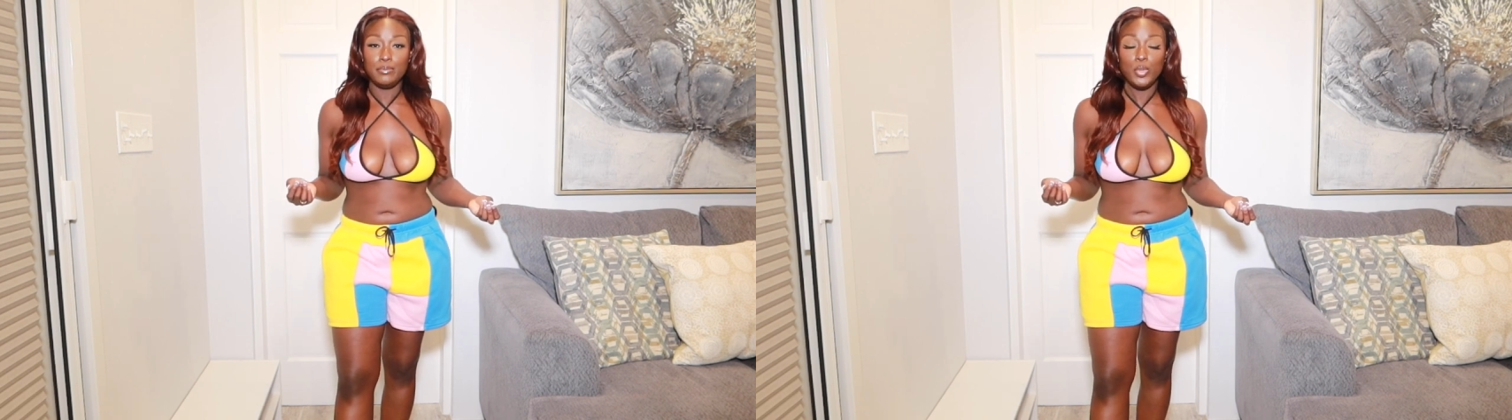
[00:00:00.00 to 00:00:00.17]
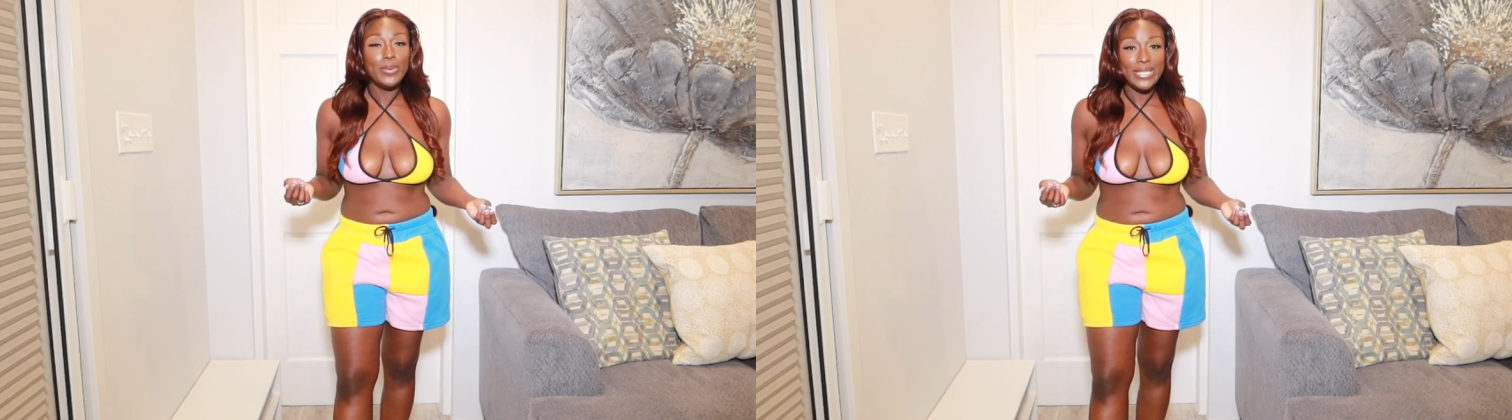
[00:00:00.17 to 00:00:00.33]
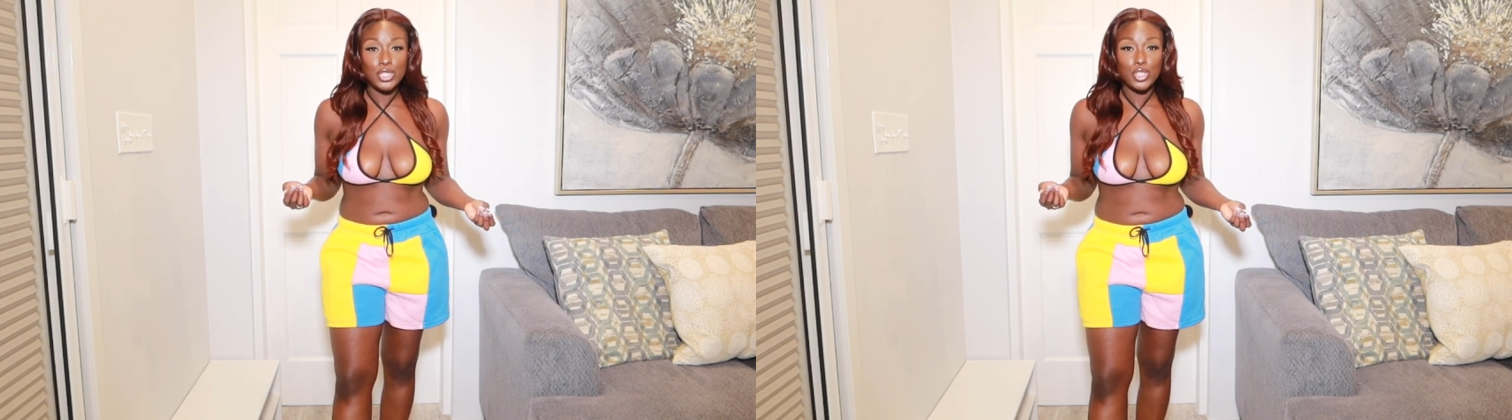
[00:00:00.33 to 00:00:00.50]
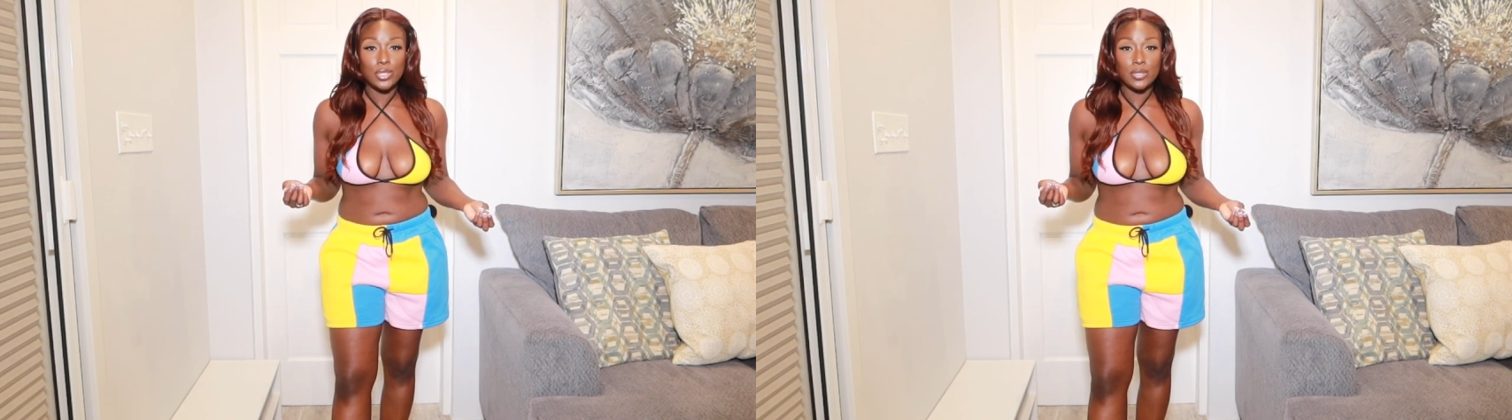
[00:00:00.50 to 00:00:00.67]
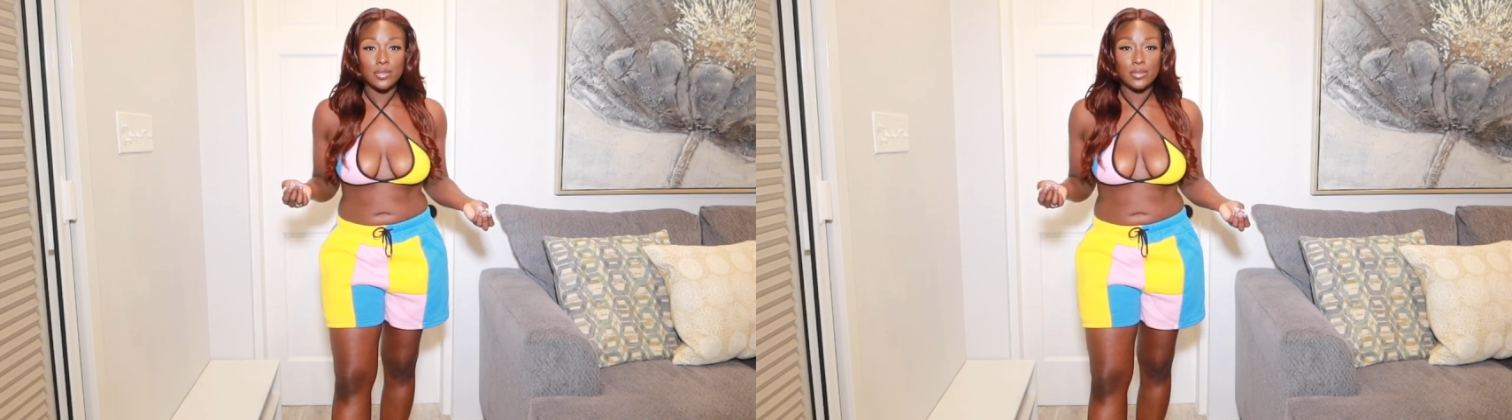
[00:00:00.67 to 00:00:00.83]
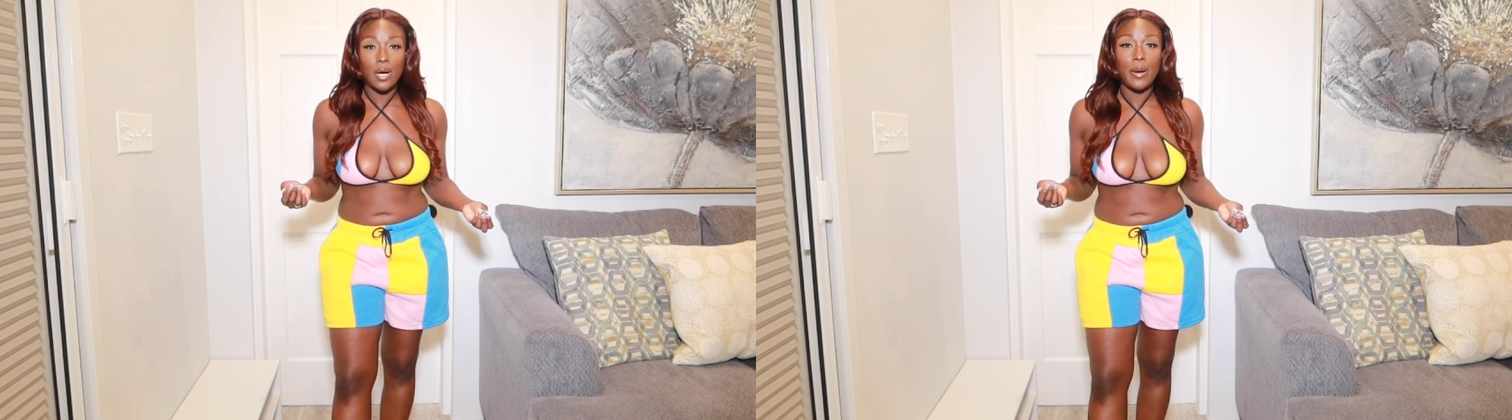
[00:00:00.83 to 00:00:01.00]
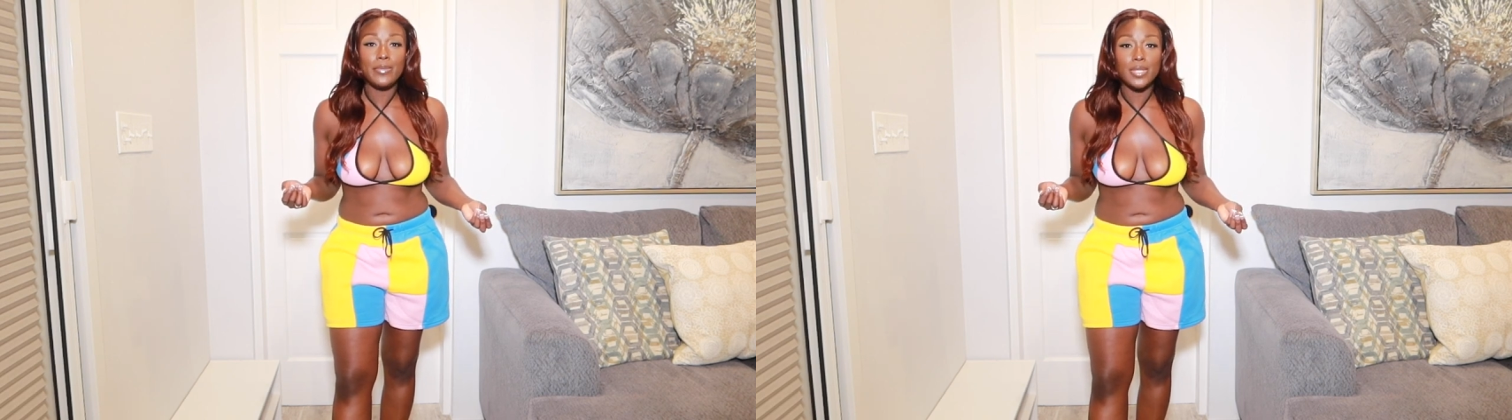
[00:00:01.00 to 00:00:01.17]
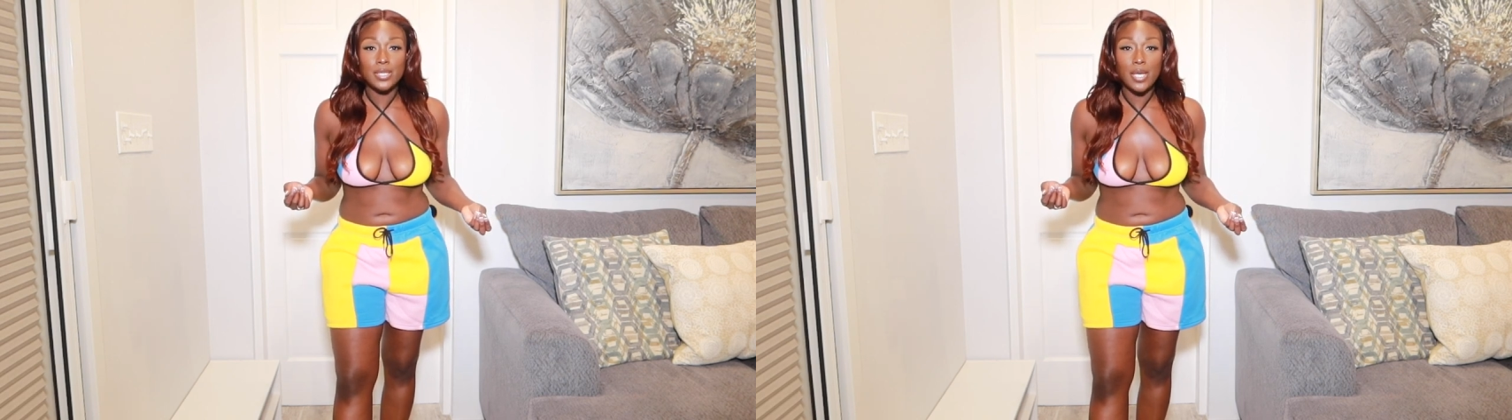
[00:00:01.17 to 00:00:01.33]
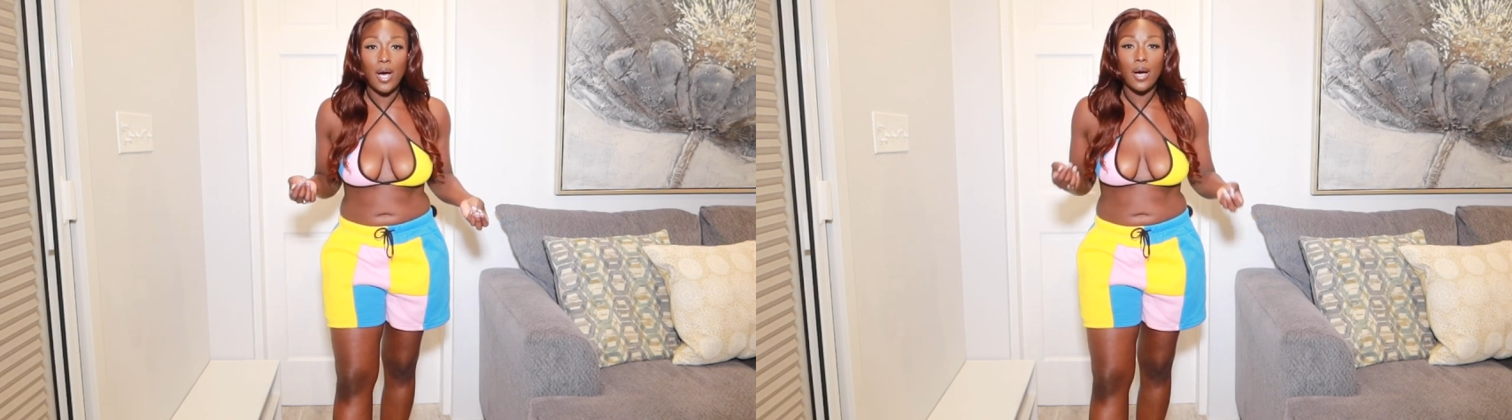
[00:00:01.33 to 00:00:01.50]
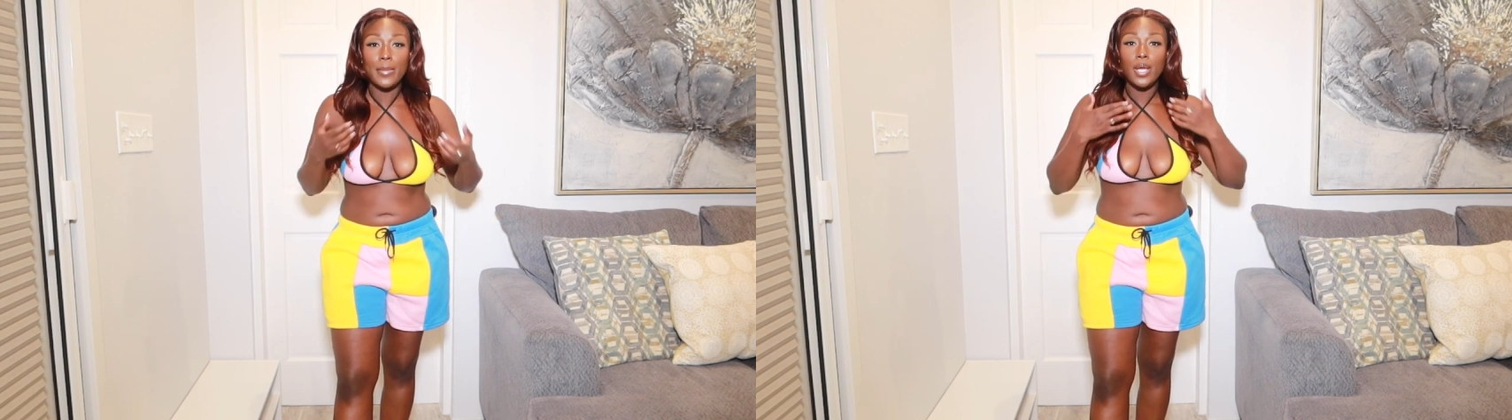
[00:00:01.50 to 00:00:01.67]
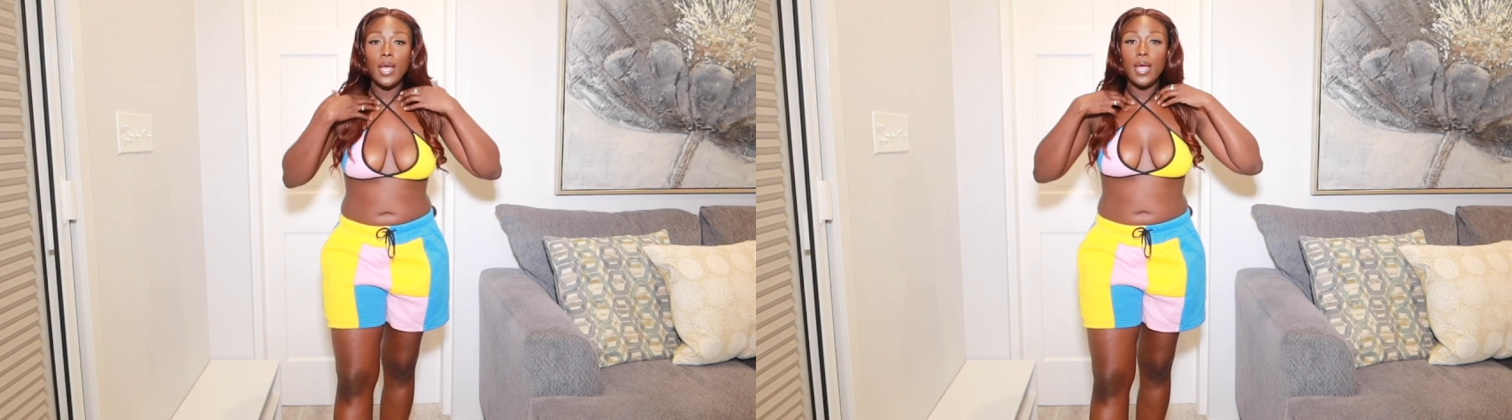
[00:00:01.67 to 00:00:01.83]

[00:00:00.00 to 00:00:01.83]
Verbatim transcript: boobage up the top